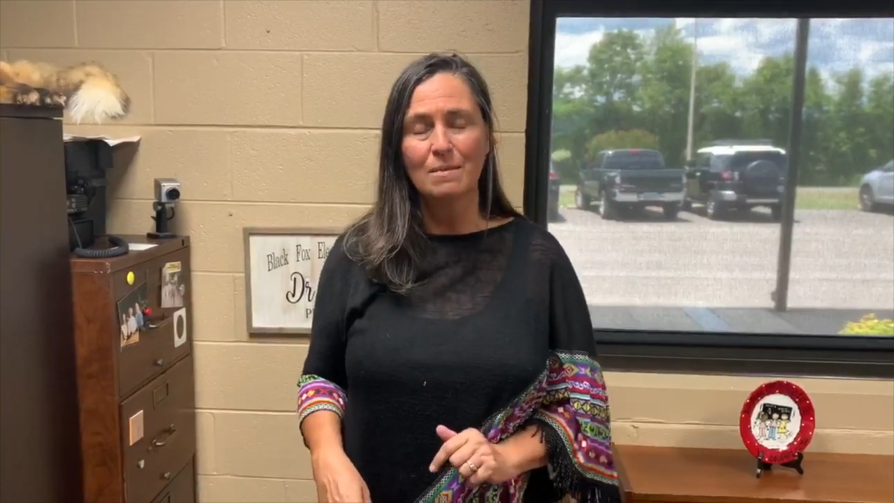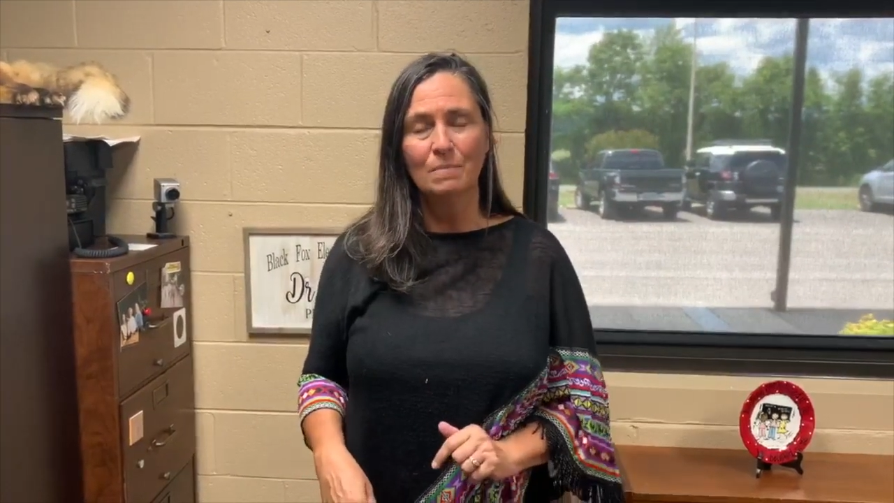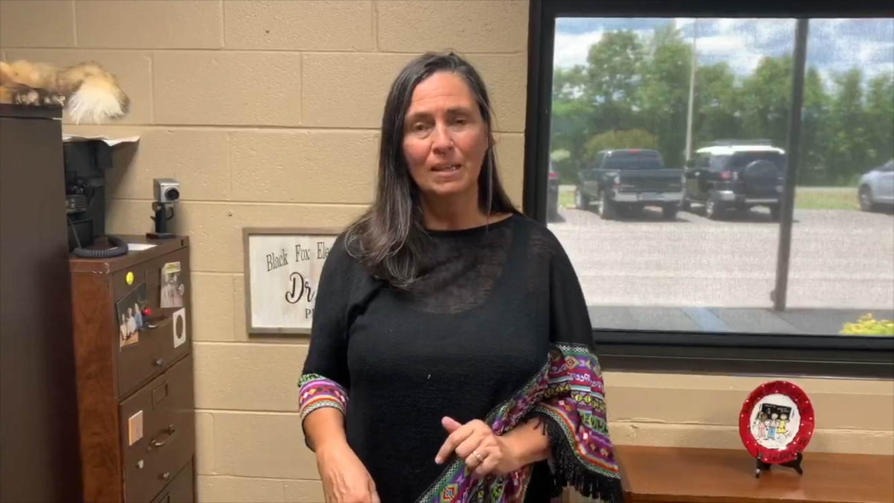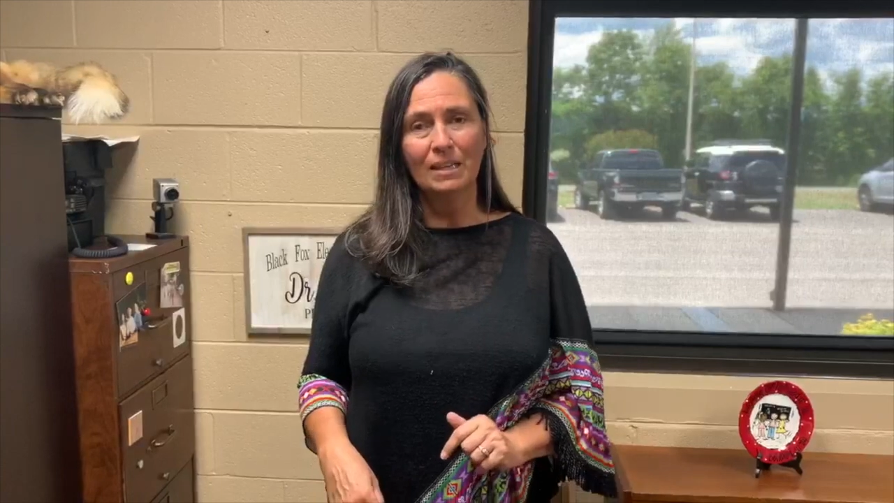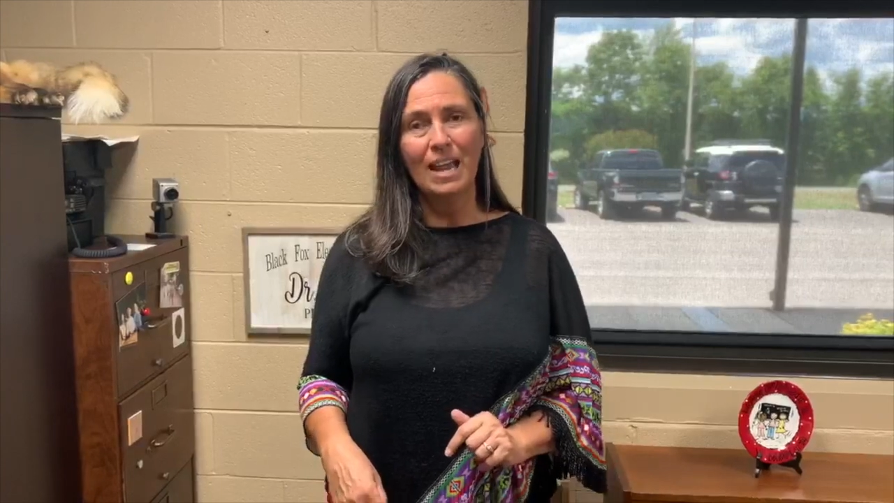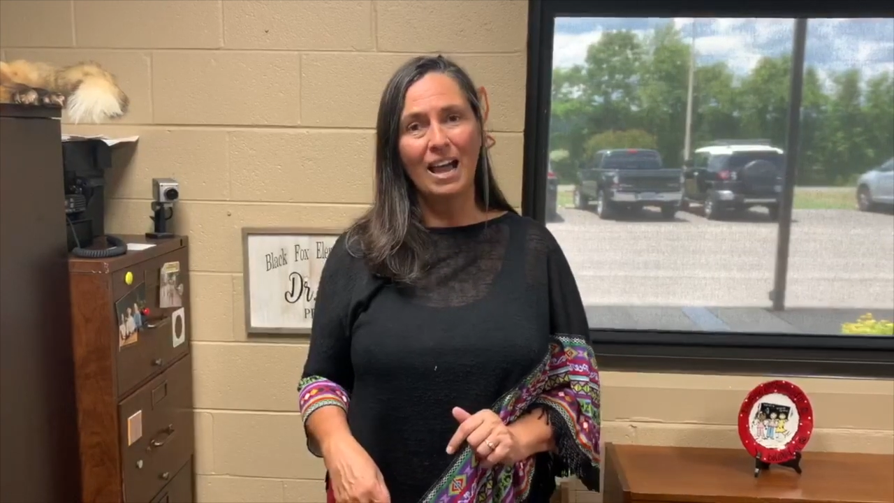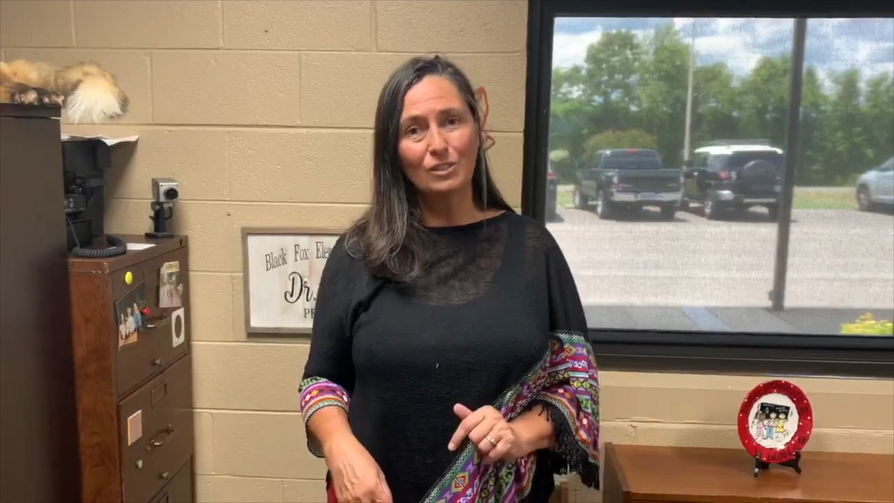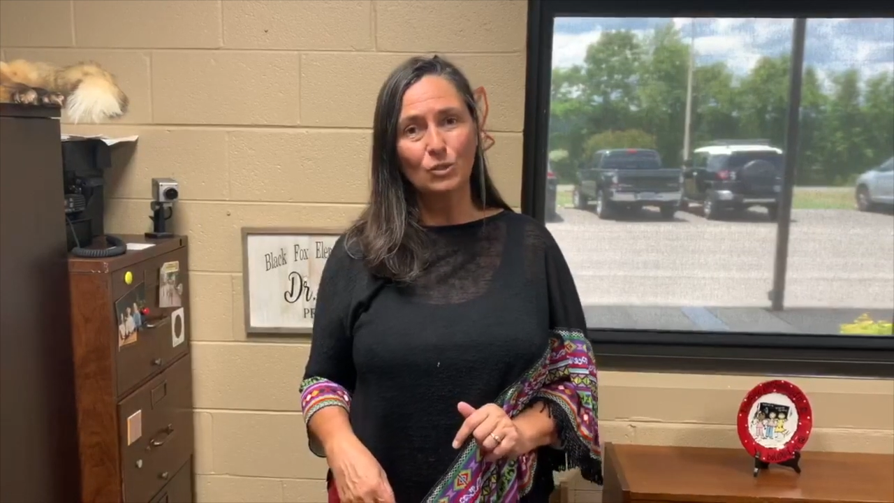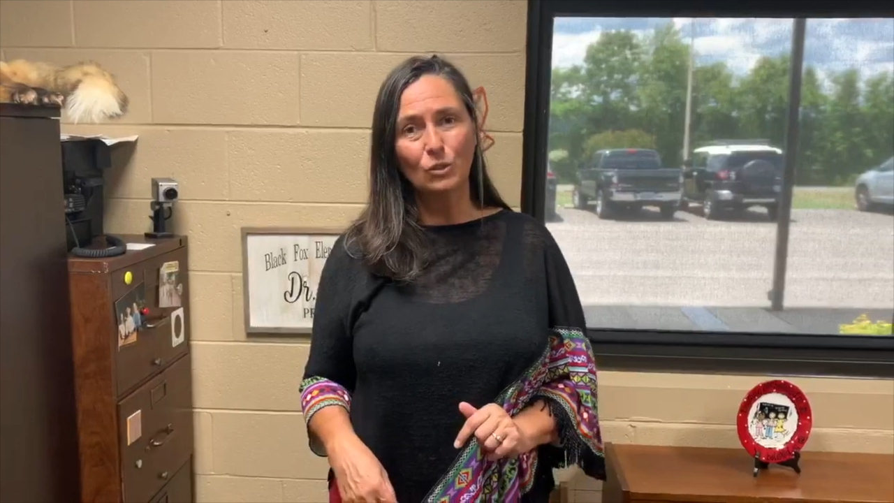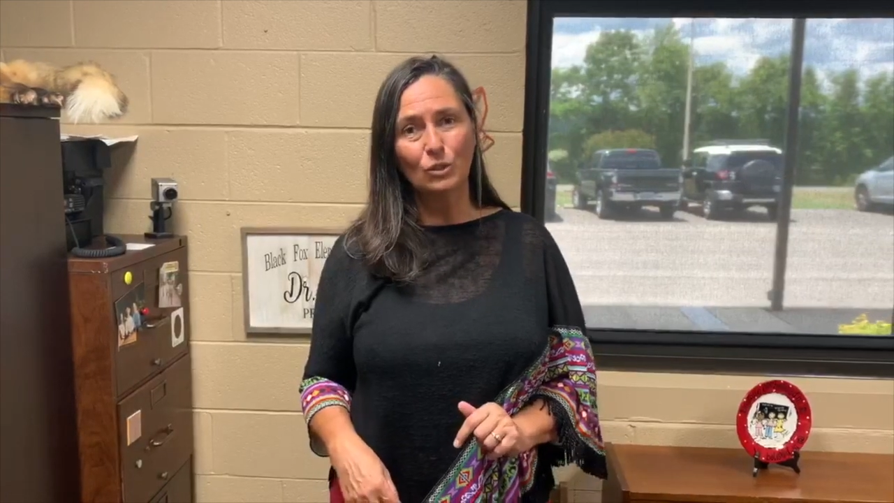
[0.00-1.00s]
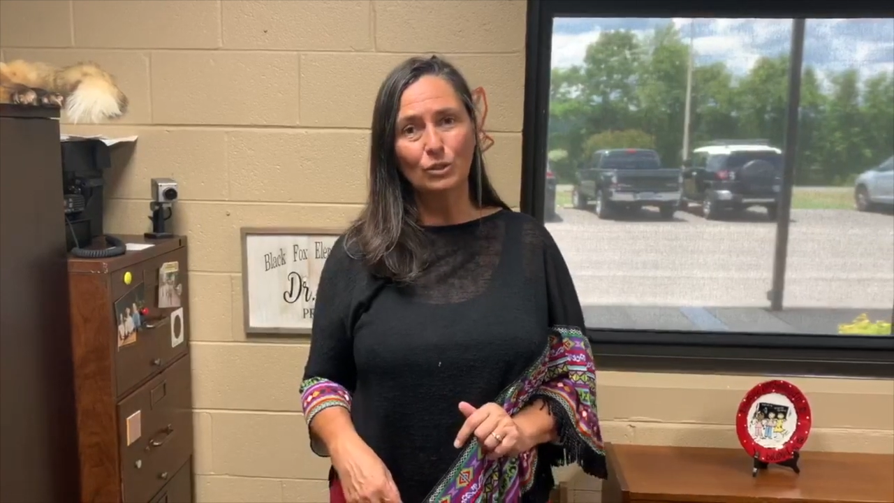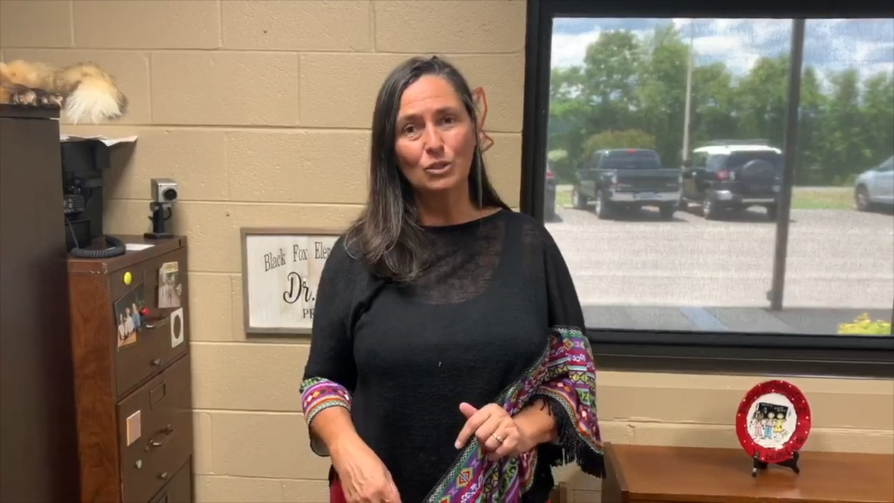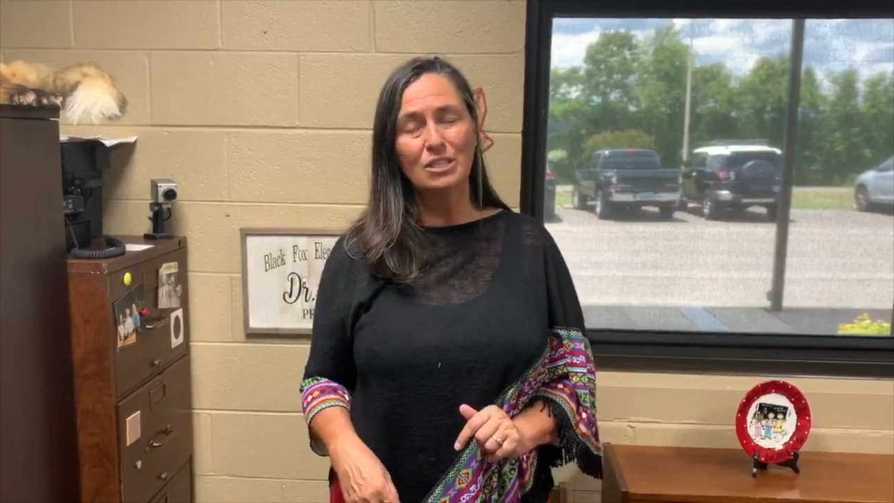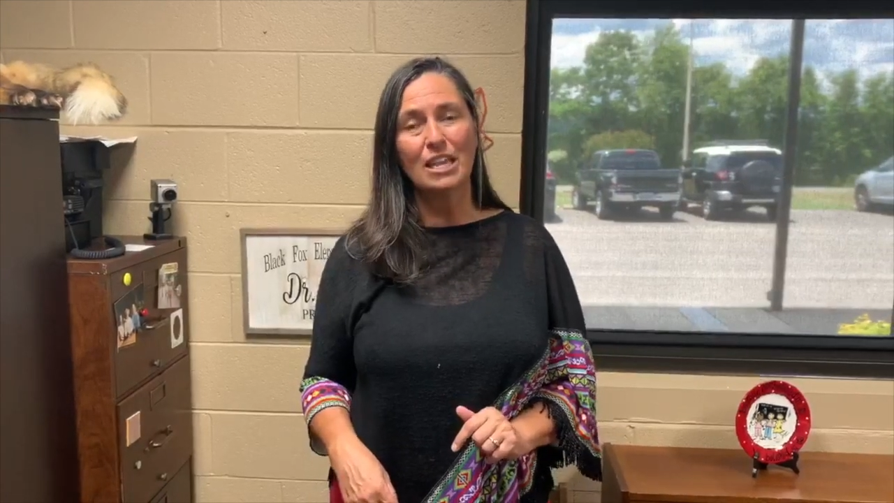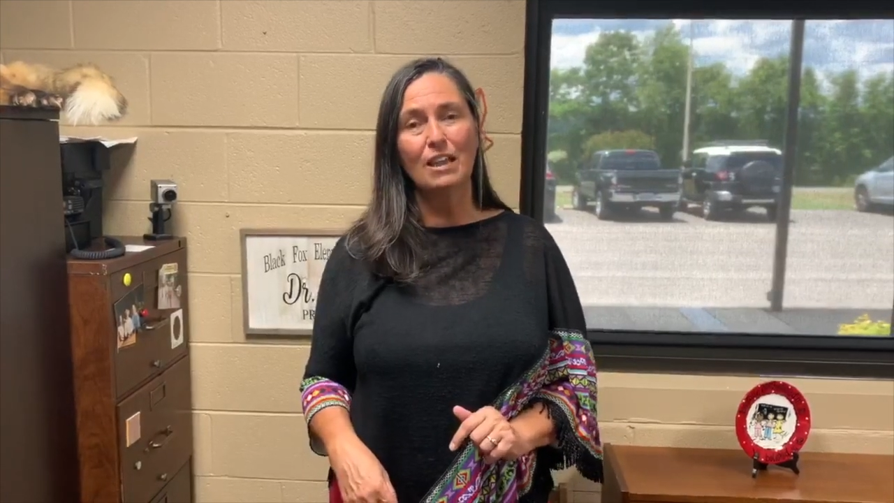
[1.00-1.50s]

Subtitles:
Middle and high schoolers,